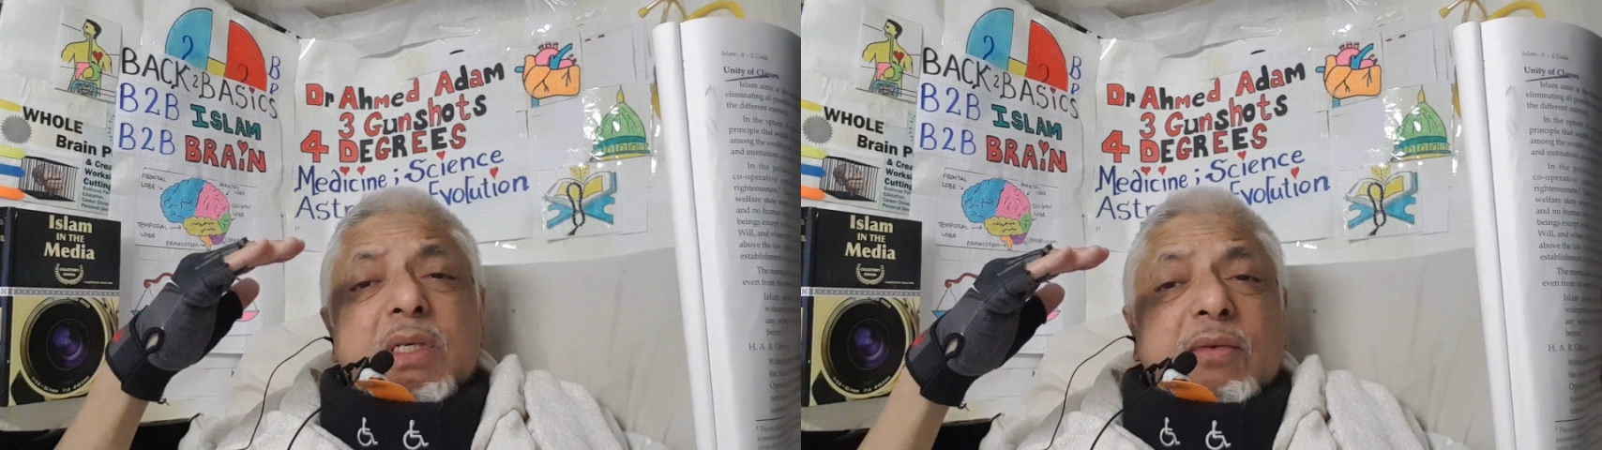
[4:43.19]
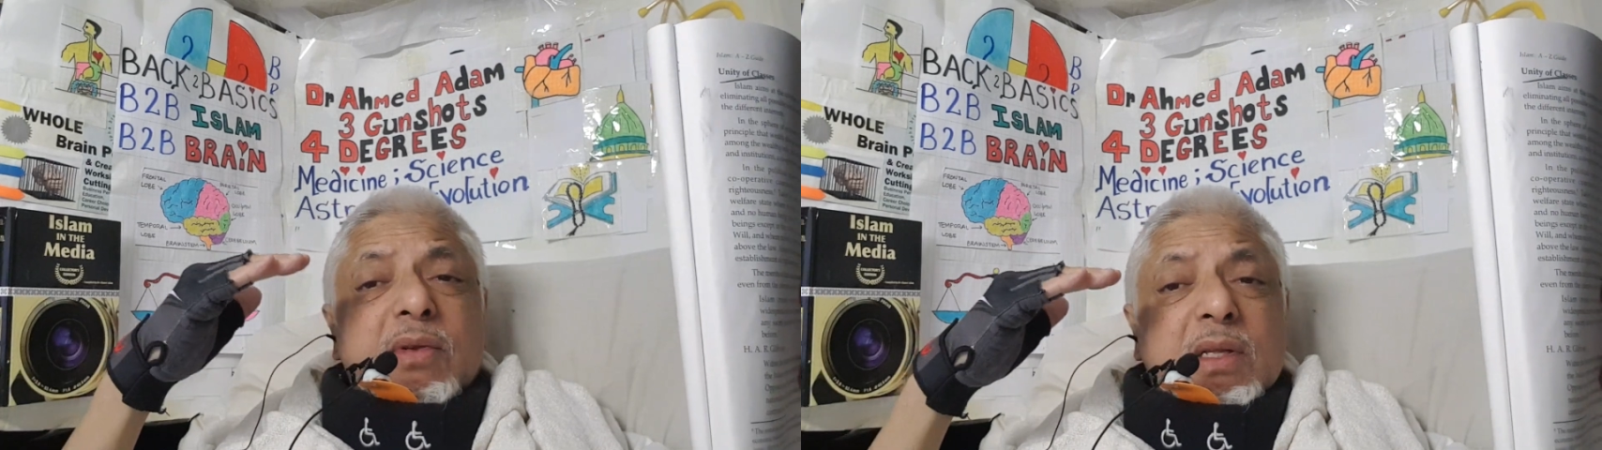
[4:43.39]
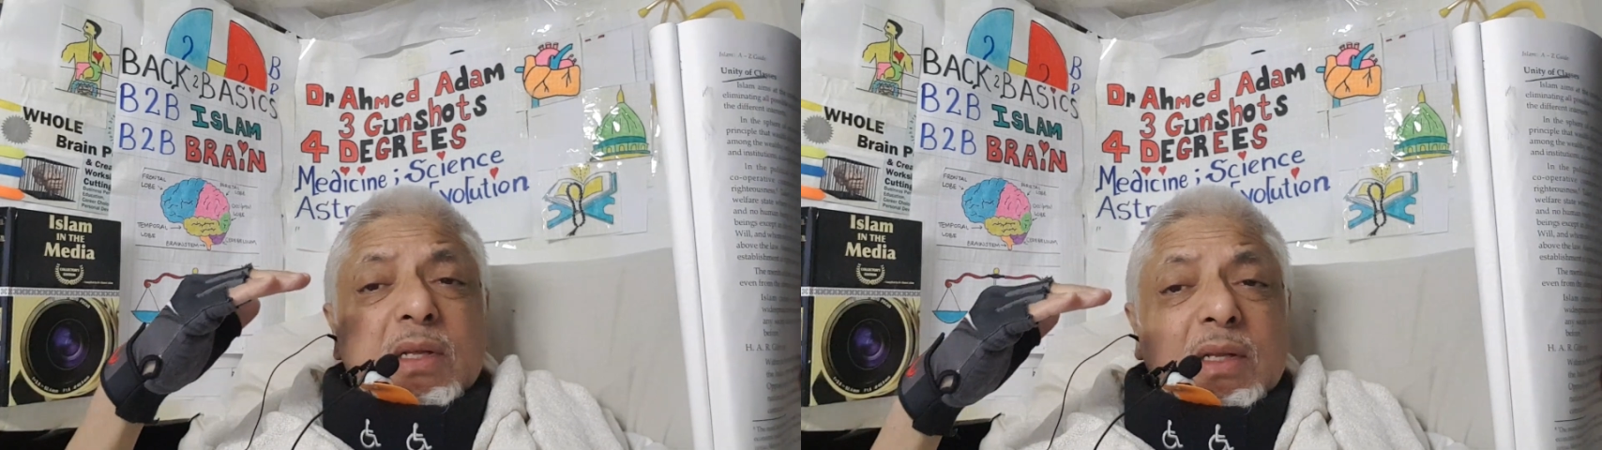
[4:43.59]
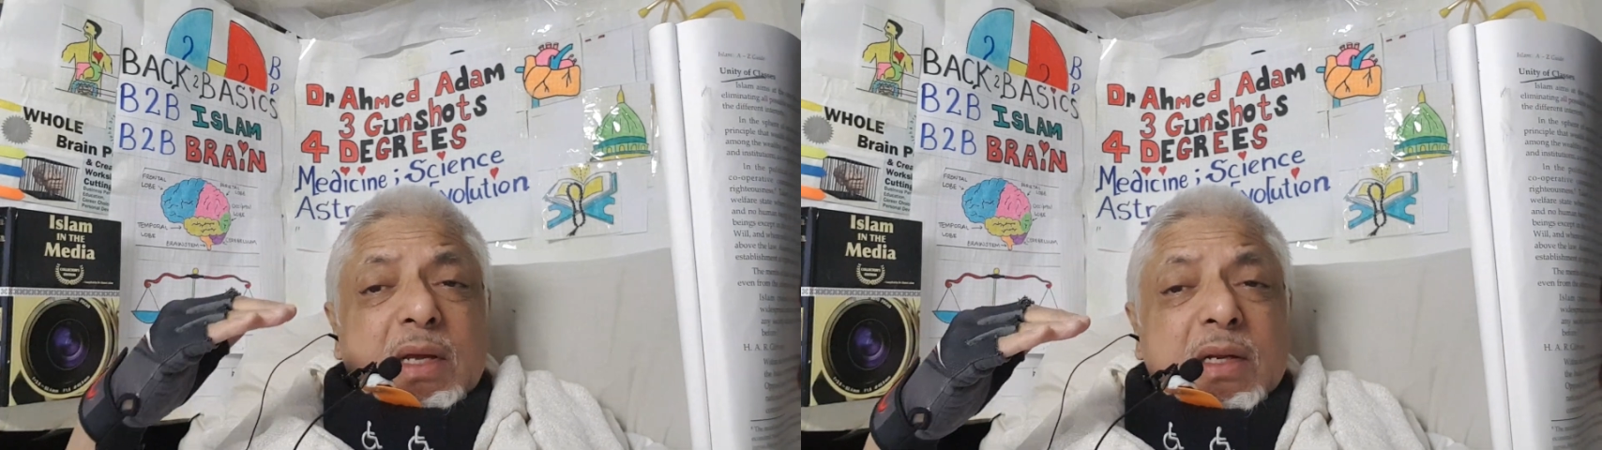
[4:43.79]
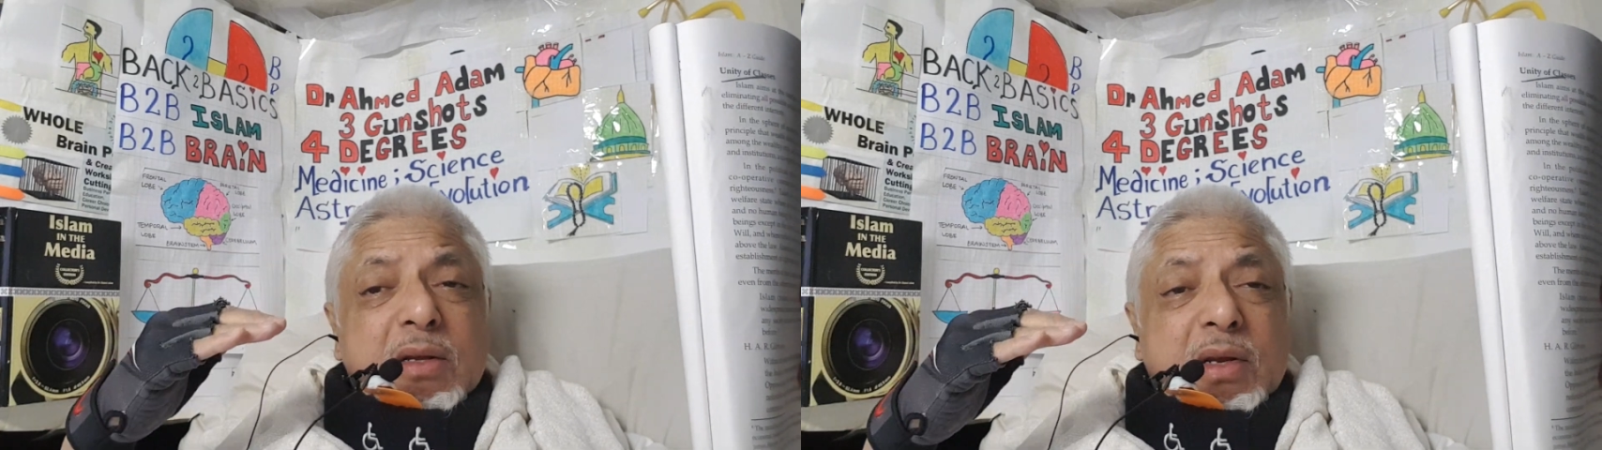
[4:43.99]
everything
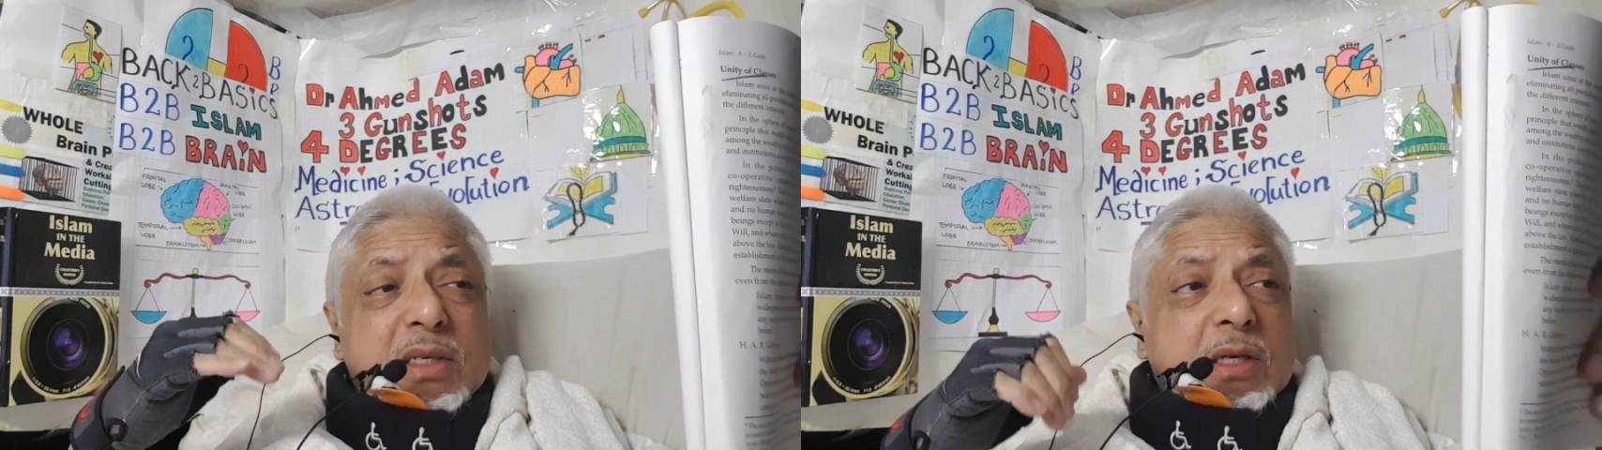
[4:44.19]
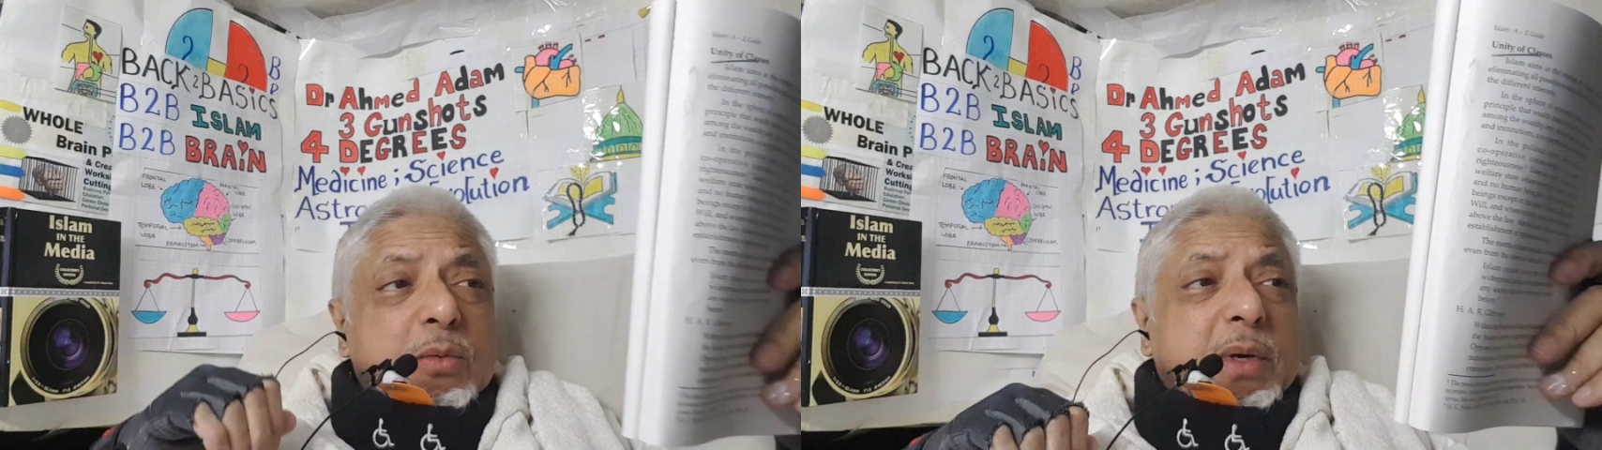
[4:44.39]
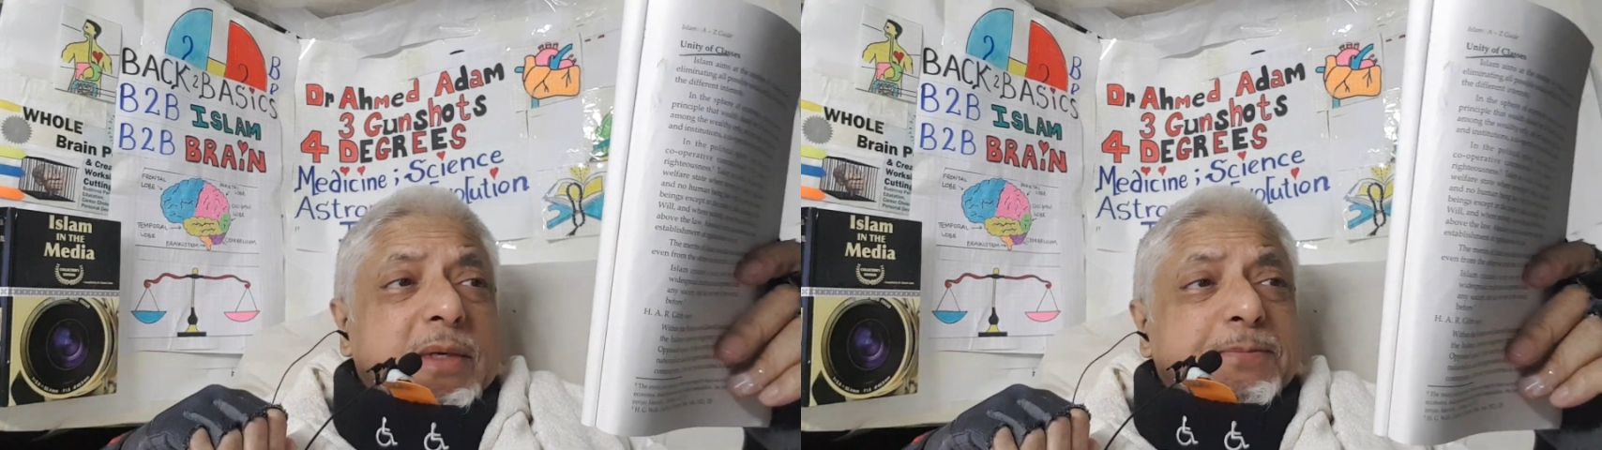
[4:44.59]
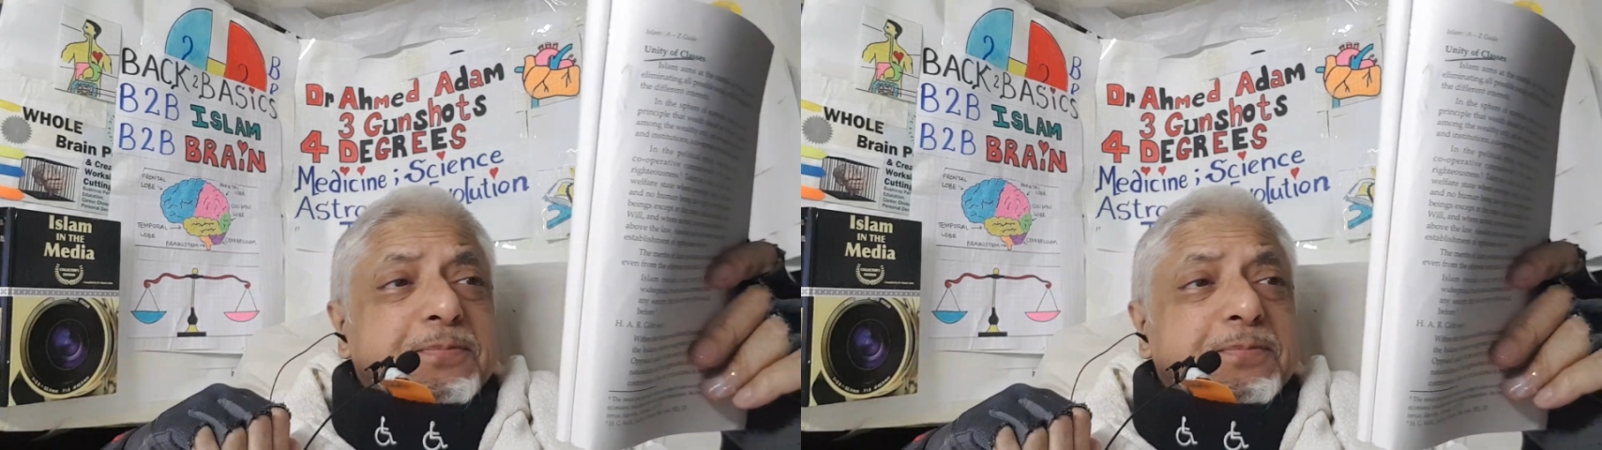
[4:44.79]
in a rational way.